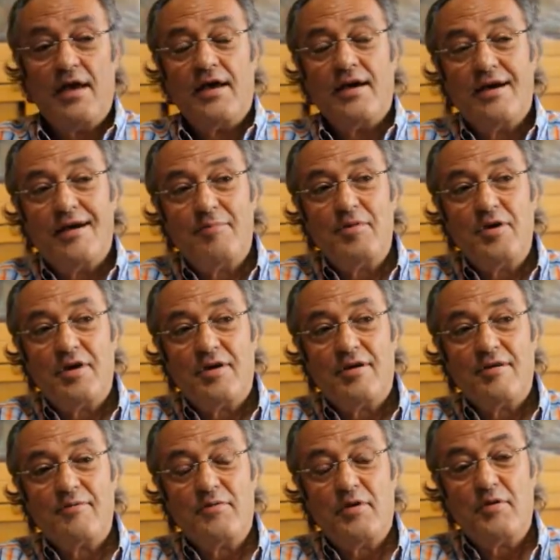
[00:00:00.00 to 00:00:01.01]

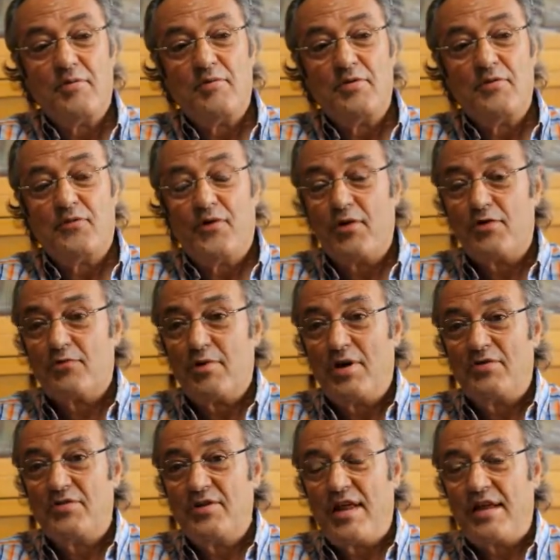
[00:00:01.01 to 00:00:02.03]
The first
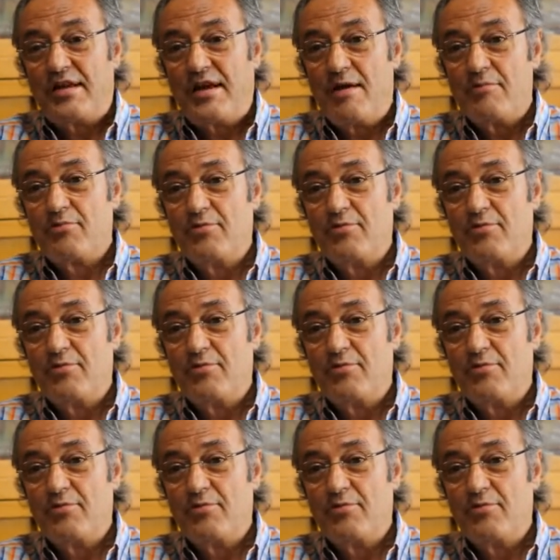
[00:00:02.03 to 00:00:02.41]
question that comes